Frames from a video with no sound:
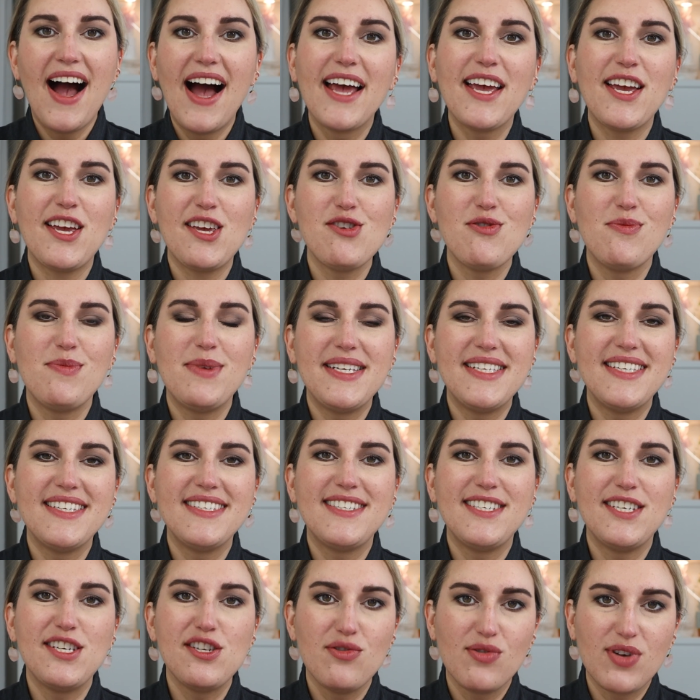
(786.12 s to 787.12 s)
high
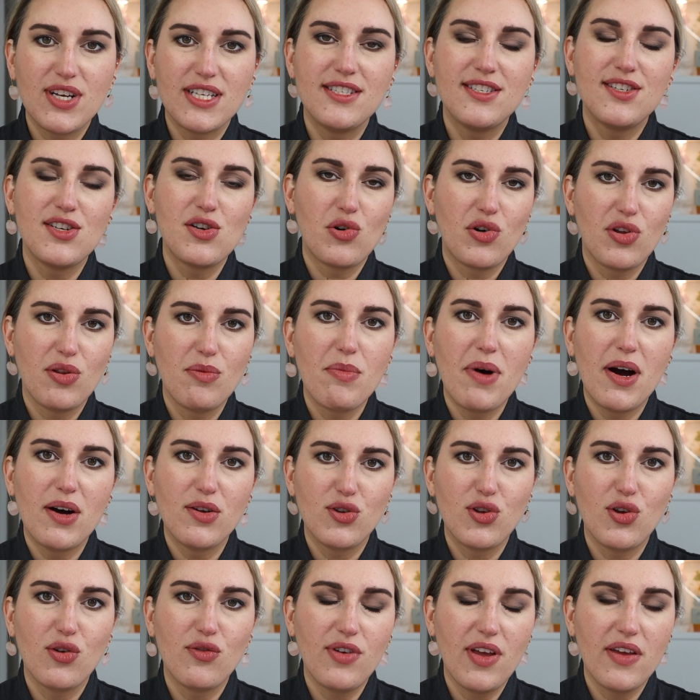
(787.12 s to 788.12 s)
humidity, you're concerned
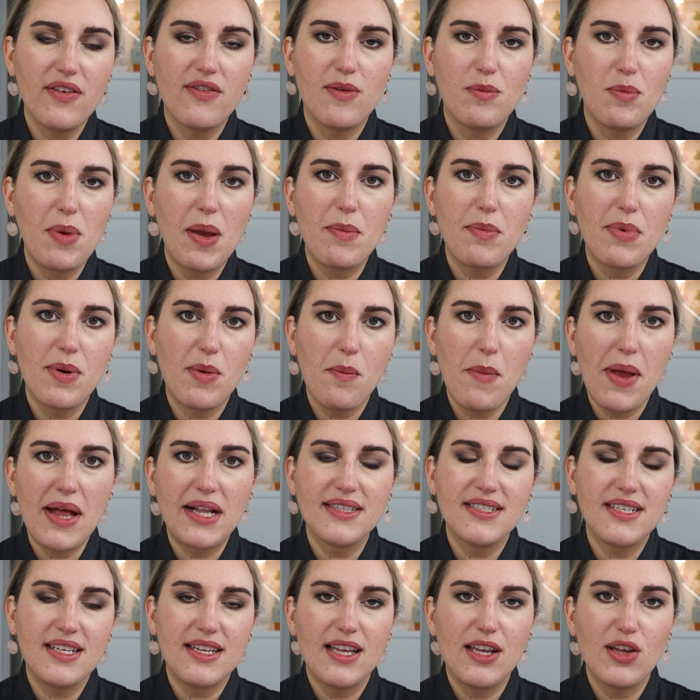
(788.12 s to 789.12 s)
about your Wafer paper
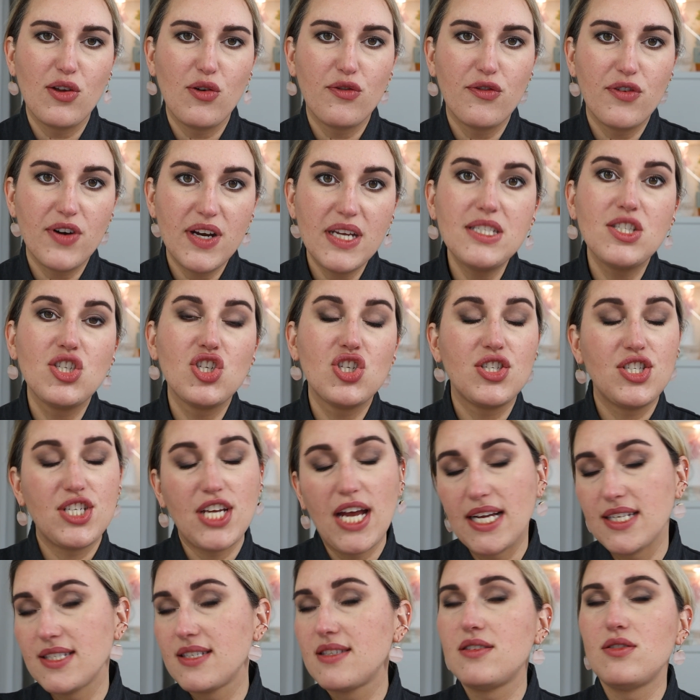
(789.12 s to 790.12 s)
melting in your fridge,
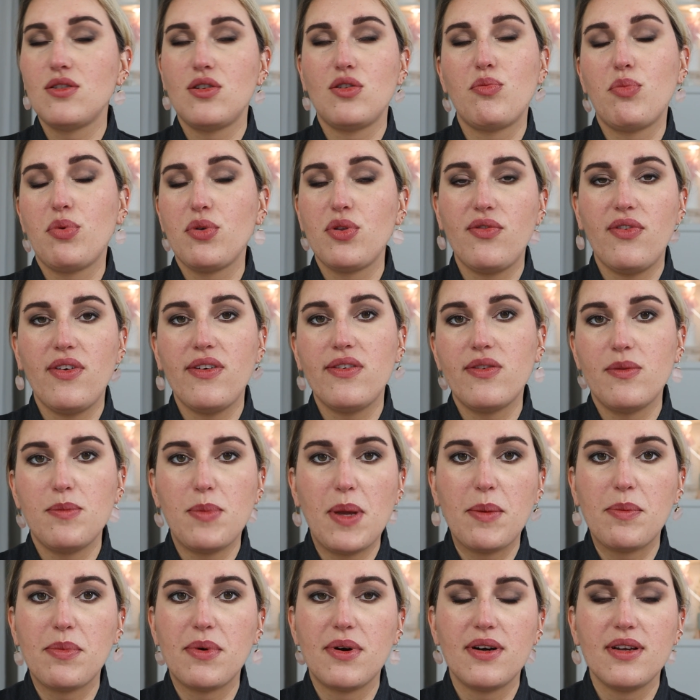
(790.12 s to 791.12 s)
just do not put Wafer
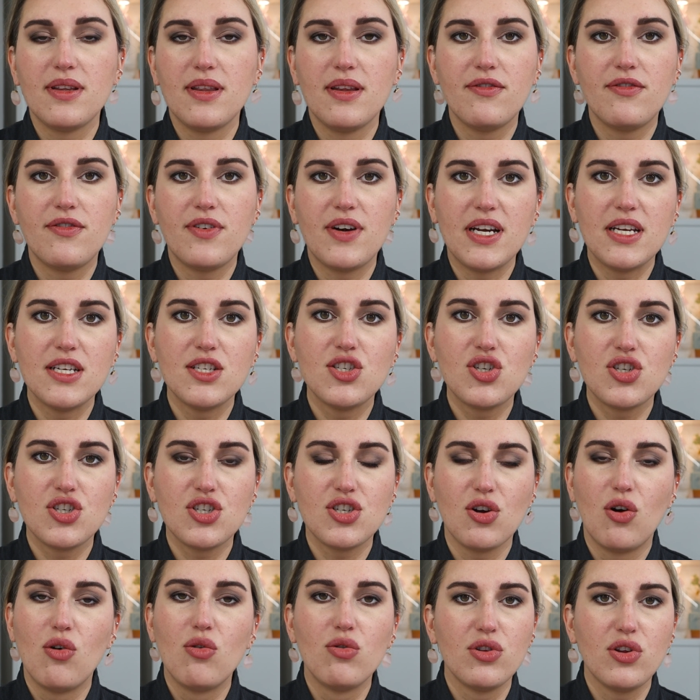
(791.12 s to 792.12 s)
paper in the
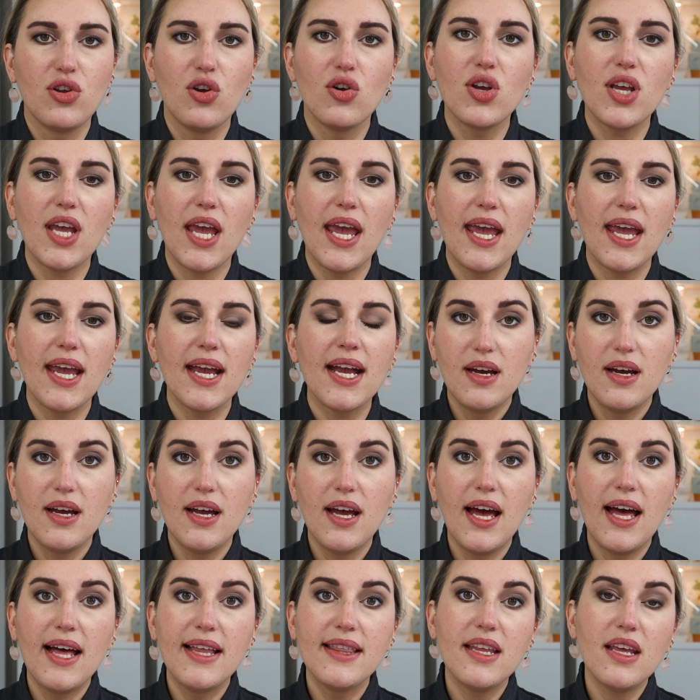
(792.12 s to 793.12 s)
fridge on your cake.
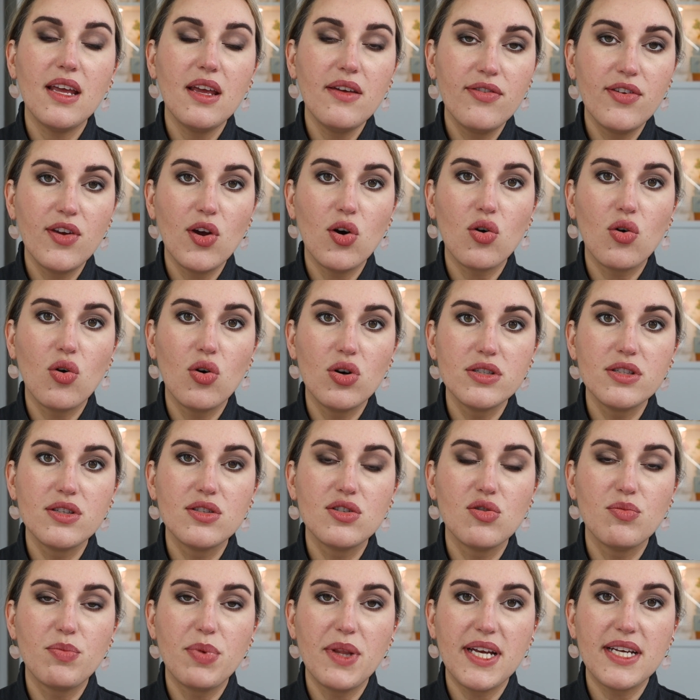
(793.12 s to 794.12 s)
And if you're going
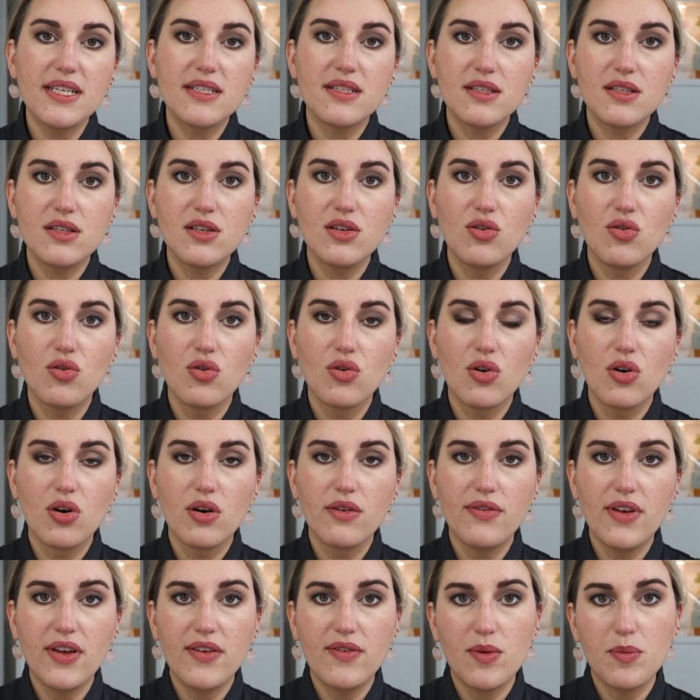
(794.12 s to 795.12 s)
to place
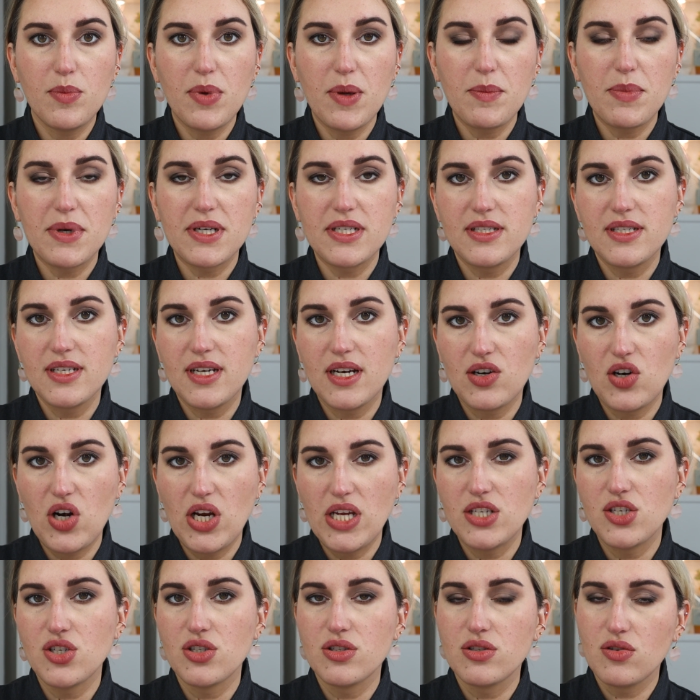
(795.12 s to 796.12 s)
your Wafer paper
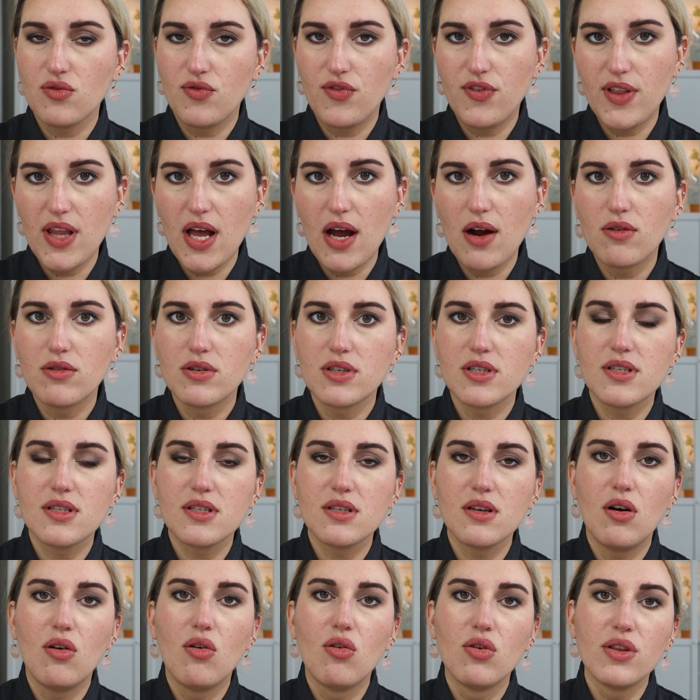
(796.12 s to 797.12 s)
decorations of
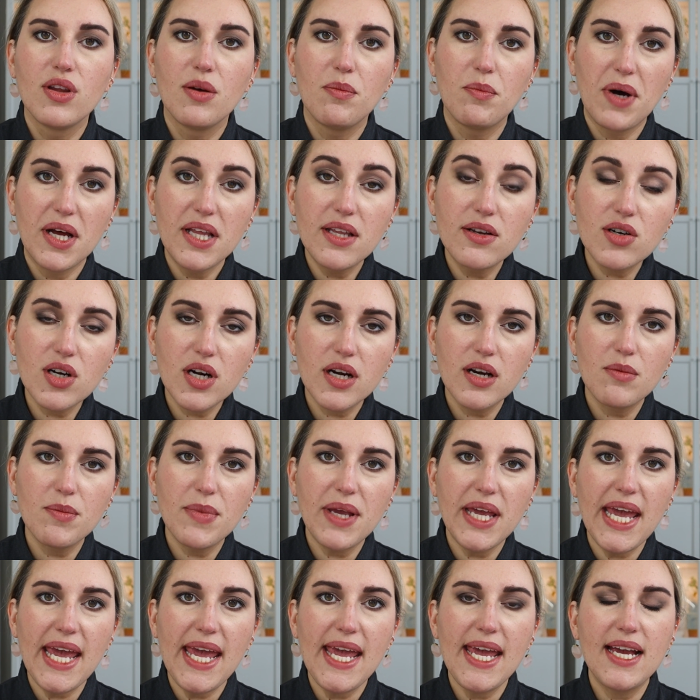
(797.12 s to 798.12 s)
flowers on a
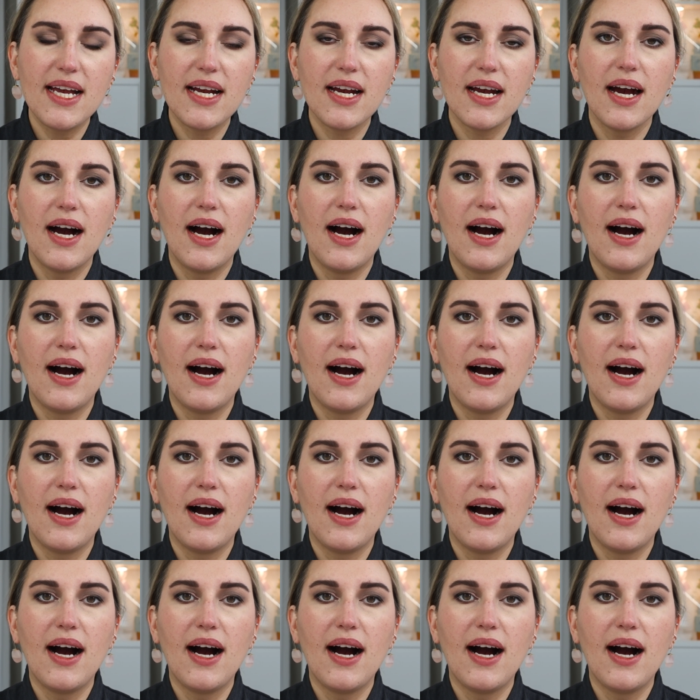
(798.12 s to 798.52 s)
buttercream cake,